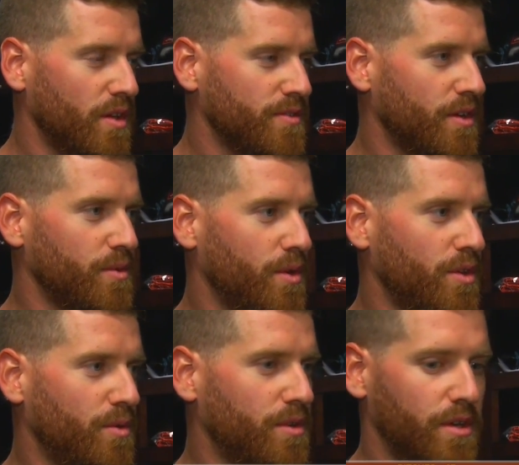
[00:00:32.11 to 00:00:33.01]
That's not the way
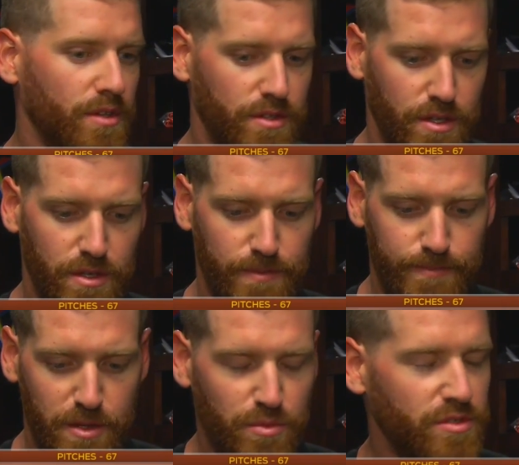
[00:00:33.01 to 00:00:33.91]
you want
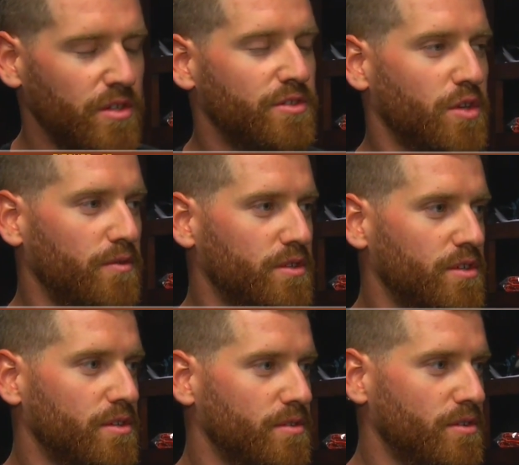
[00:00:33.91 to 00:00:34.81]
to present yourself to